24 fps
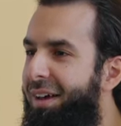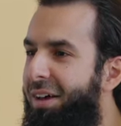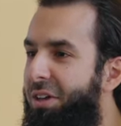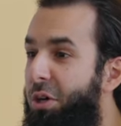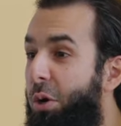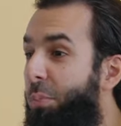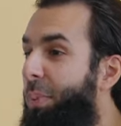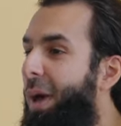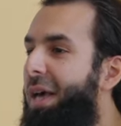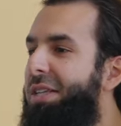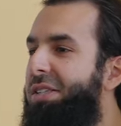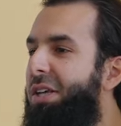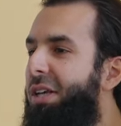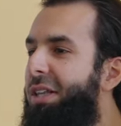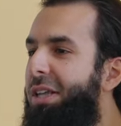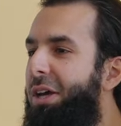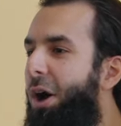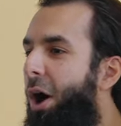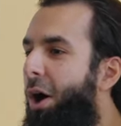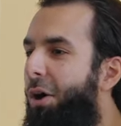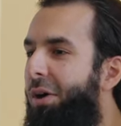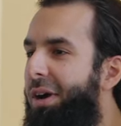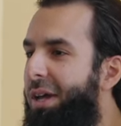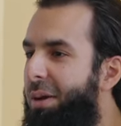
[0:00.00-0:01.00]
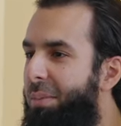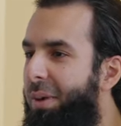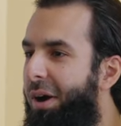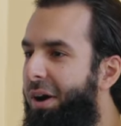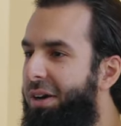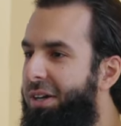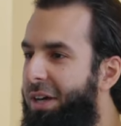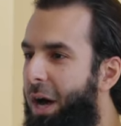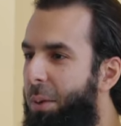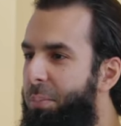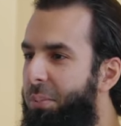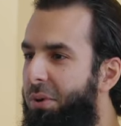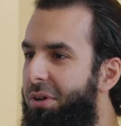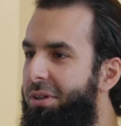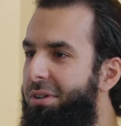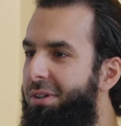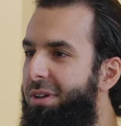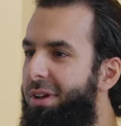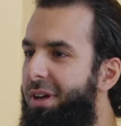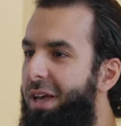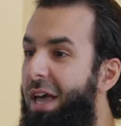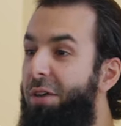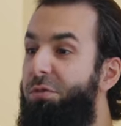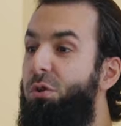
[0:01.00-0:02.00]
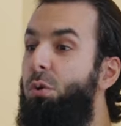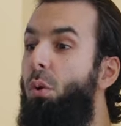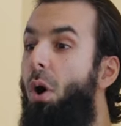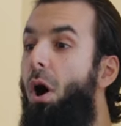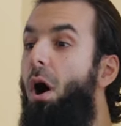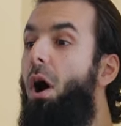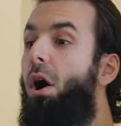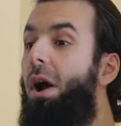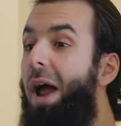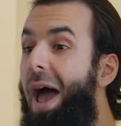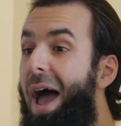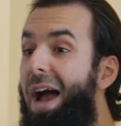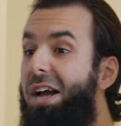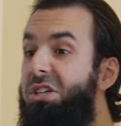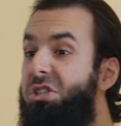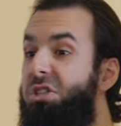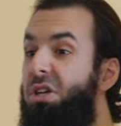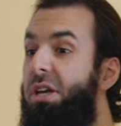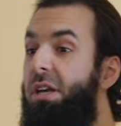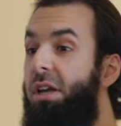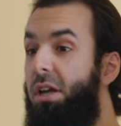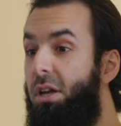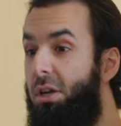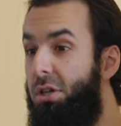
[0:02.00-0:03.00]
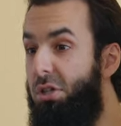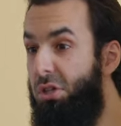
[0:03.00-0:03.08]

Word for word: You're basically already a married couple. If you are actually